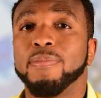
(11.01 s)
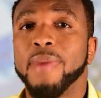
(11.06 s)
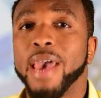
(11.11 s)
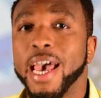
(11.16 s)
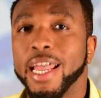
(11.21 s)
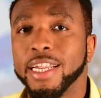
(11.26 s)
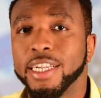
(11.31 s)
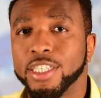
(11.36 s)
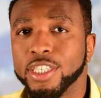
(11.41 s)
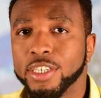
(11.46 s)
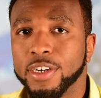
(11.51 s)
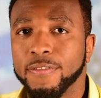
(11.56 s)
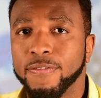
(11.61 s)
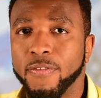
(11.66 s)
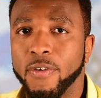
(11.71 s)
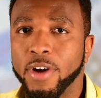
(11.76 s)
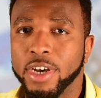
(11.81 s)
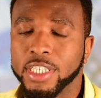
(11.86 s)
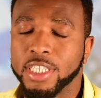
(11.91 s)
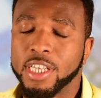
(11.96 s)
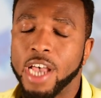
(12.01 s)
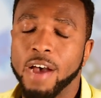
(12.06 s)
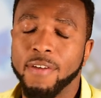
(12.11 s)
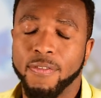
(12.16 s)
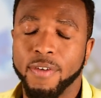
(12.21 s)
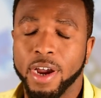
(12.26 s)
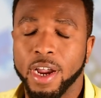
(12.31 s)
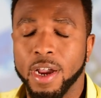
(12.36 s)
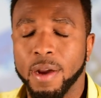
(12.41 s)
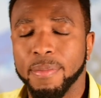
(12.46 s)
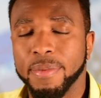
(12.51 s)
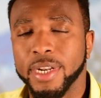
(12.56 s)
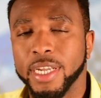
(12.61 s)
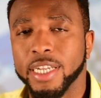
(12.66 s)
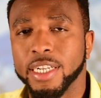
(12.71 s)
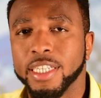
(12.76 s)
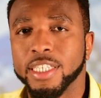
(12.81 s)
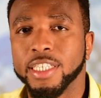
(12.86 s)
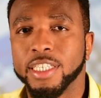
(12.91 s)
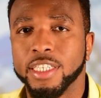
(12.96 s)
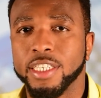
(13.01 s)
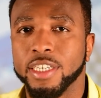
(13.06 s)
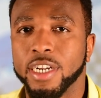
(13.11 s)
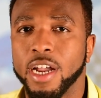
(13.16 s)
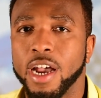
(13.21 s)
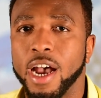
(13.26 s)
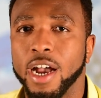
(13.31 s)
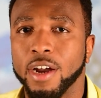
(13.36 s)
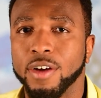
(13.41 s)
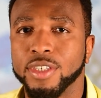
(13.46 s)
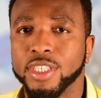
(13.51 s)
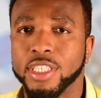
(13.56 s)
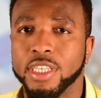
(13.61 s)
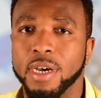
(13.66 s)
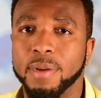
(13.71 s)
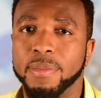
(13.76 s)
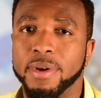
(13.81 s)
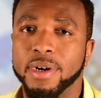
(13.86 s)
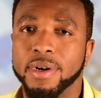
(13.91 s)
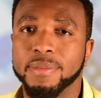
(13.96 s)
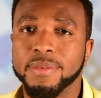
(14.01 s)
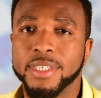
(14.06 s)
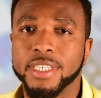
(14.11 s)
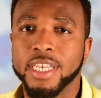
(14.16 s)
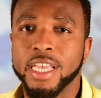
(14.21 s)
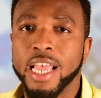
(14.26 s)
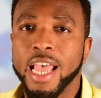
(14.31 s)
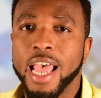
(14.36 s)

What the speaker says: manager for a software company in the Chicago suburbs.